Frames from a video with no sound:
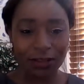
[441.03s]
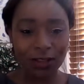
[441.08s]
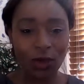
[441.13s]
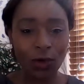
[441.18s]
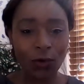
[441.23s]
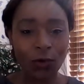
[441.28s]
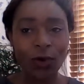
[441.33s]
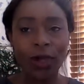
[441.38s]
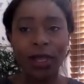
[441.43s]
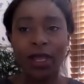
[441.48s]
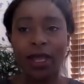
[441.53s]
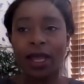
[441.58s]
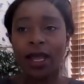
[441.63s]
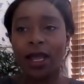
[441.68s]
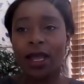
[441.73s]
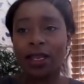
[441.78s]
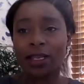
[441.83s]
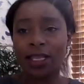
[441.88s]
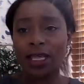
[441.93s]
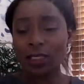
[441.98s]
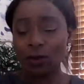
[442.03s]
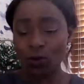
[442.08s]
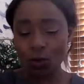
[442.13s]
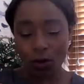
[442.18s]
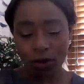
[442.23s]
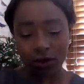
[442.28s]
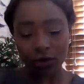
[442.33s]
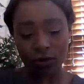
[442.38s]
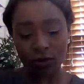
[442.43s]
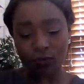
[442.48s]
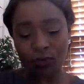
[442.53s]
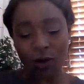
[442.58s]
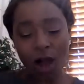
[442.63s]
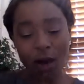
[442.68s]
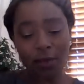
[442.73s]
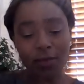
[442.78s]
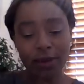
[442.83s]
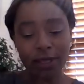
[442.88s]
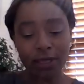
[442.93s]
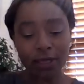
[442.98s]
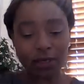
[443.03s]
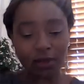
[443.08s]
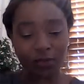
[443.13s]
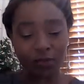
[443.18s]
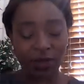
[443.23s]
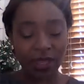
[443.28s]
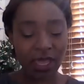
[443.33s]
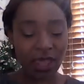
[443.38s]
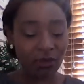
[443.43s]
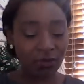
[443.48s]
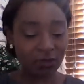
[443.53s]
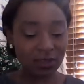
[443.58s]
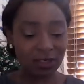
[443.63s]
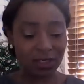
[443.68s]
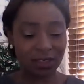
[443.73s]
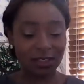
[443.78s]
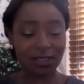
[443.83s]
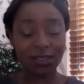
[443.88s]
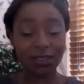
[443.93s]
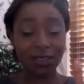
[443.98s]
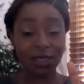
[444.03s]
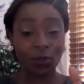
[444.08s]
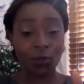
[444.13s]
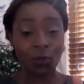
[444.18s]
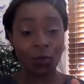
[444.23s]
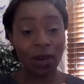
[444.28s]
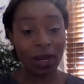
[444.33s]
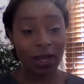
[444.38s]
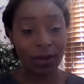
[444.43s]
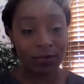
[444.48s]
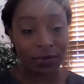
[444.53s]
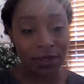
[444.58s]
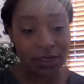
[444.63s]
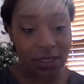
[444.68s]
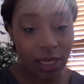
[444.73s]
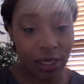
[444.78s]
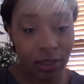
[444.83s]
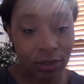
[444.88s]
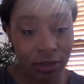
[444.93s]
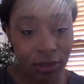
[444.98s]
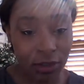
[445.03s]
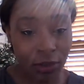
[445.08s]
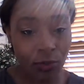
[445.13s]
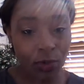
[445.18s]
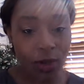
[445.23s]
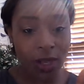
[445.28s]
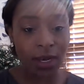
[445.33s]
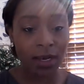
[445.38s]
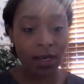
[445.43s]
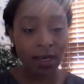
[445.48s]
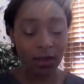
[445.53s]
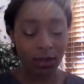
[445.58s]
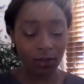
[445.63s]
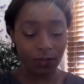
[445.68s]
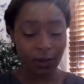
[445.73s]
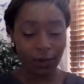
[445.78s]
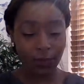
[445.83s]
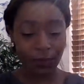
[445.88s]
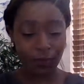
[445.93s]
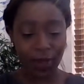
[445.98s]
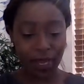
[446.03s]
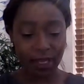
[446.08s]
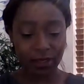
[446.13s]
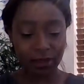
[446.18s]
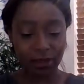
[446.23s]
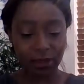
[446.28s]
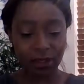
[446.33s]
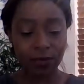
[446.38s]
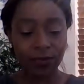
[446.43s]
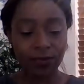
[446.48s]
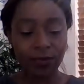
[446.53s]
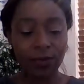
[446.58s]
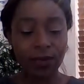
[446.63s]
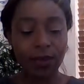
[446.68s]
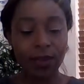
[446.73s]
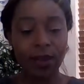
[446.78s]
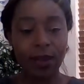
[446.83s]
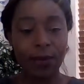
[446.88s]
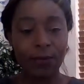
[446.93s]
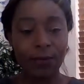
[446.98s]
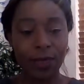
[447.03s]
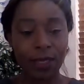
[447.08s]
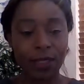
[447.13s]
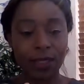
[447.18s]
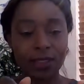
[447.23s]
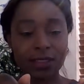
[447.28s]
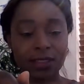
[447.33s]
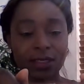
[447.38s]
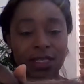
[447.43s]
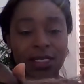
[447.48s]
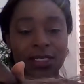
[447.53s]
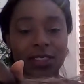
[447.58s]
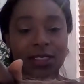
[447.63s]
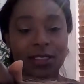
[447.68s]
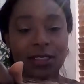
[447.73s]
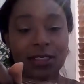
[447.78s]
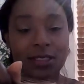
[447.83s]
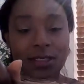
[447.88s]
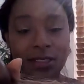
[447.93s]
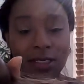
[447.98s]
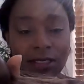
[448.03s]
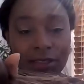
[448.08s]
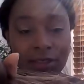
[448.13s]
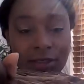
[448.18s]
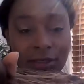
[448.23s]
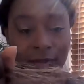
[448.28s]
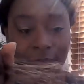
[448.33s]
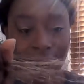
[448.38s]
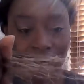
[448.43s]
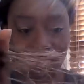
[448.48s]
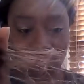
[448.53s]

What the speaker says: So this one, you're probably going to be able to see what I'm saying to you a little bit better, because this is a system.